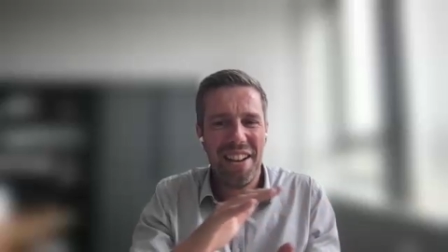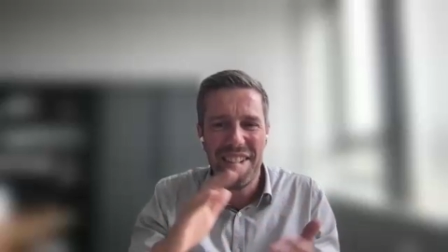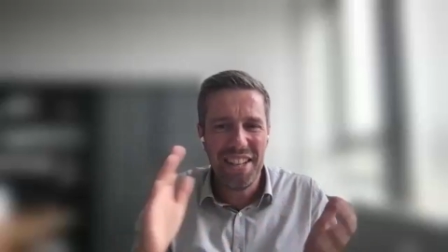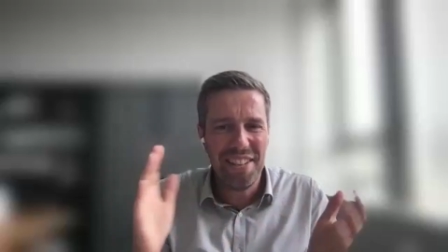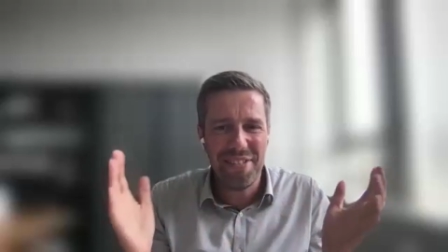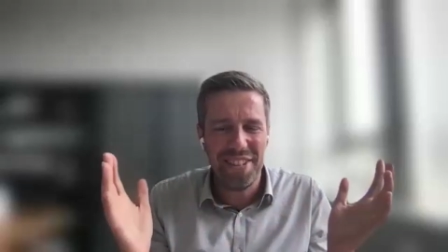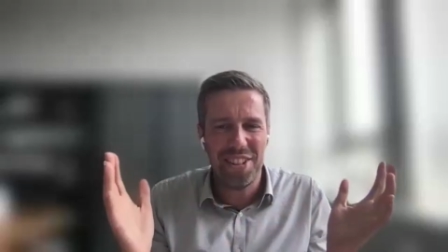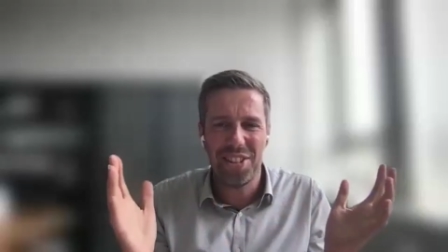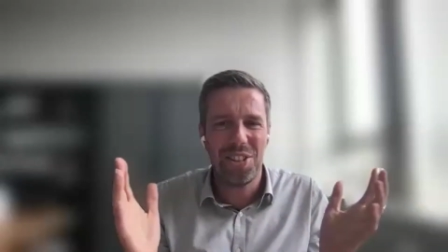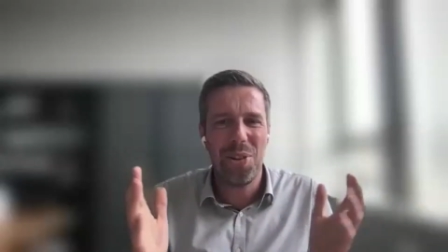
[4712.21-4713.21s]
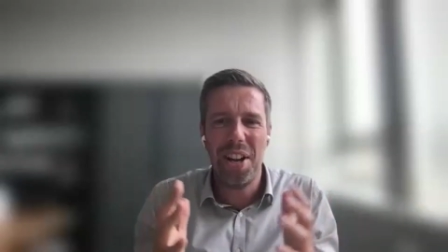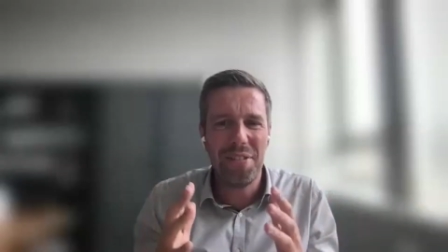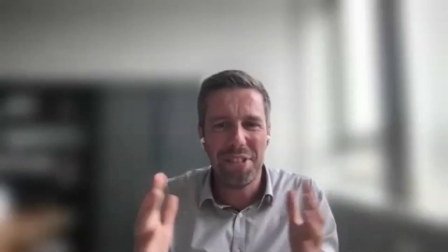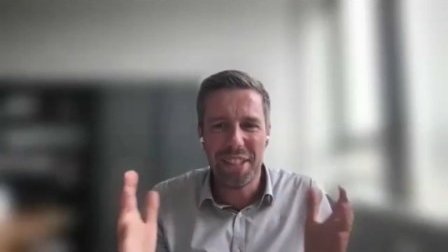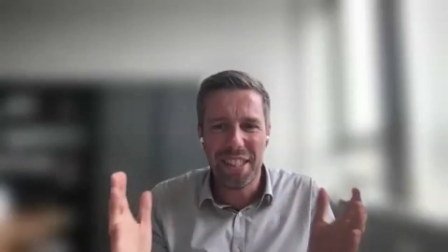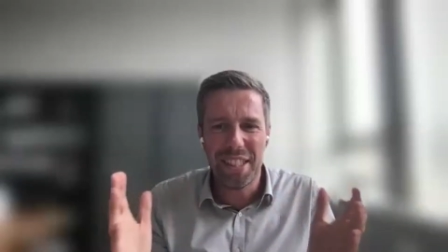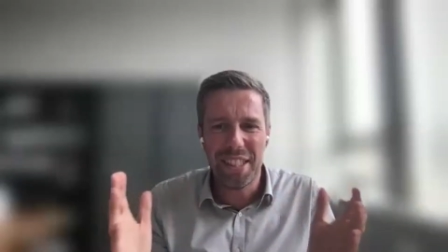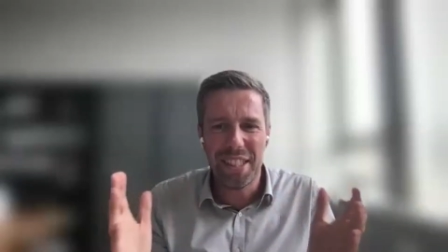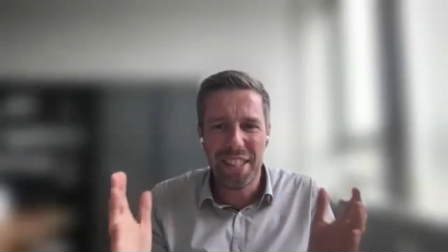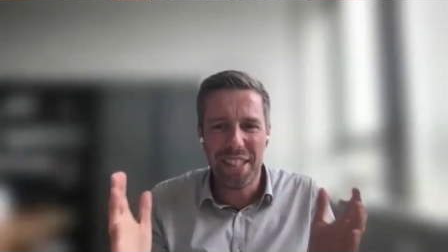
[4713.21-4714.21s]
I mean, you could go on for
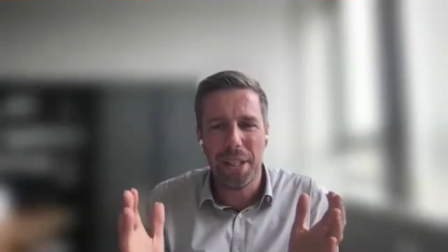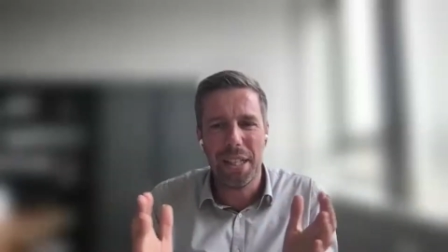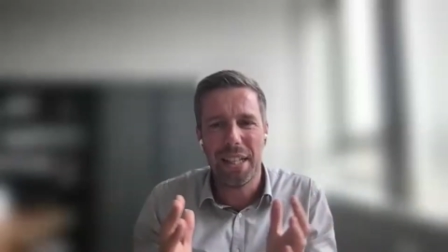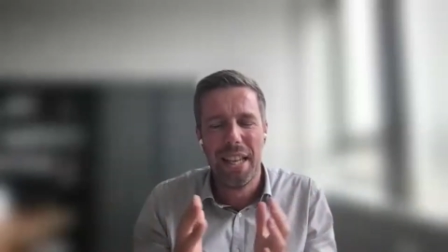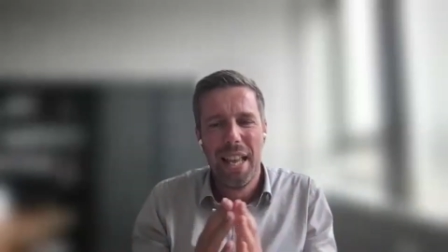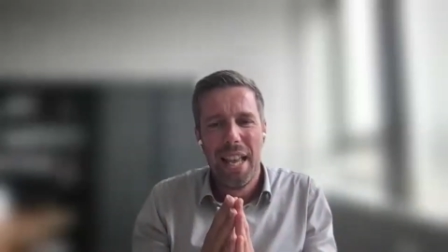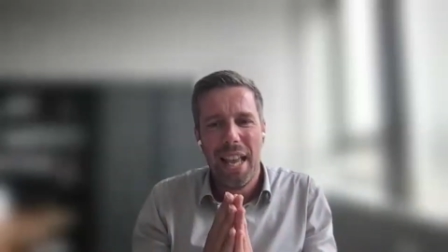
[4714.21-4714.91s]
days probably, and